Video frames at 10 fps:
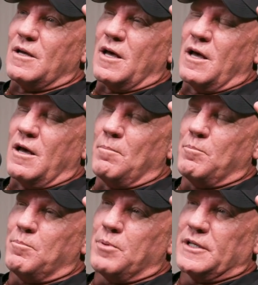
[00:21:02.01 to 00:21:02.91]

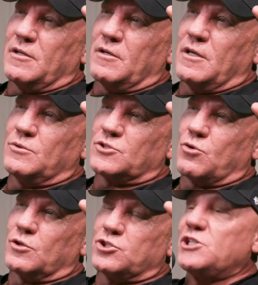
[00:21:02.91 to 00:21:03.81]
But it was
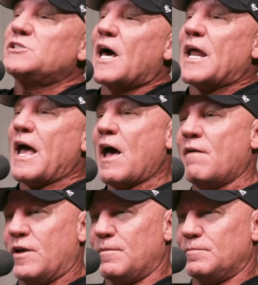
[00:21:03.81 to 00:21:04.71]
called She's Gotta
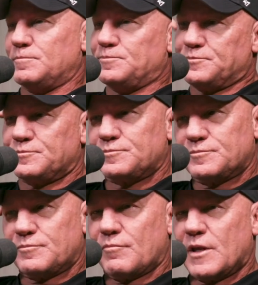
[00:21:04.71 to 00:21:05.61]
Have It.
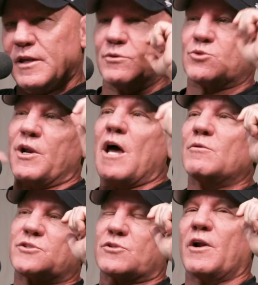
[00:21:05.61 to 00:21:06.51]
And it was when I
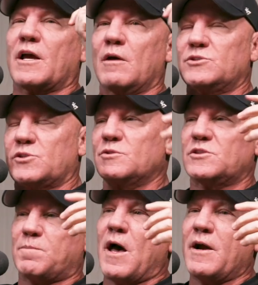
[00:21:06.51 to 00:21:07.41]
was starting. I was so
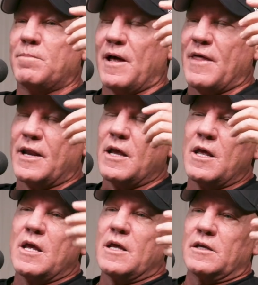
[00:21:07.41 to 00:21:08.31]
inspired by that.
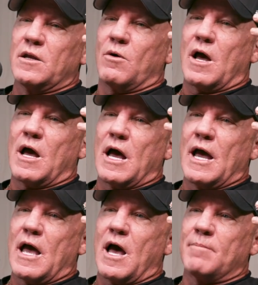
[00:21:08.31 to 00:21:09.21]
You know,
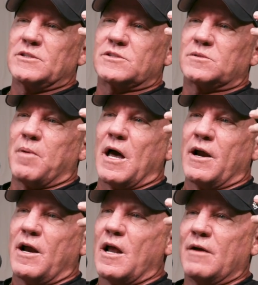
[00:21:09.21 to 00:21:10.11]
I'm
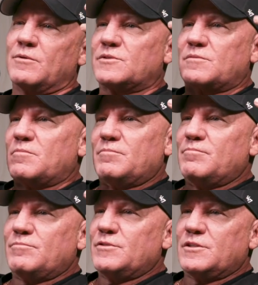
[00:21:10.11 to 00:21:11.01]
inspired. I was,
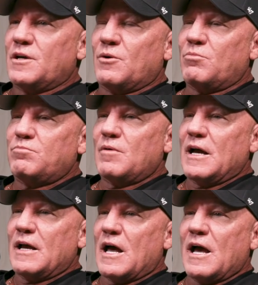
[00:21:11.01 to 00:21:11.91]
you know,
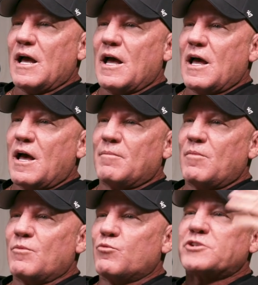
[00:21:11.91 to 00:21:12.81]

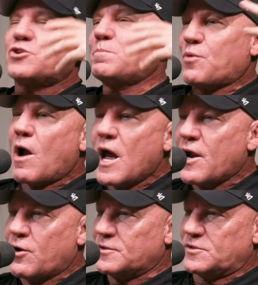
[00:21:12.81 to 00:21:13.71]
Richard
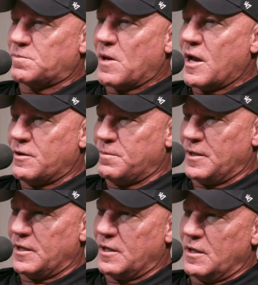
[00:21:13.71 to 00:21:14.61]
Pryor inspired
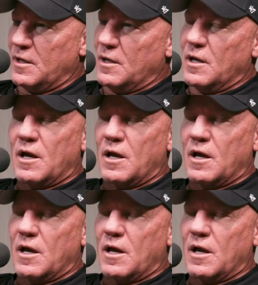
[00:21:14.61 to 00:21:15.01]
me.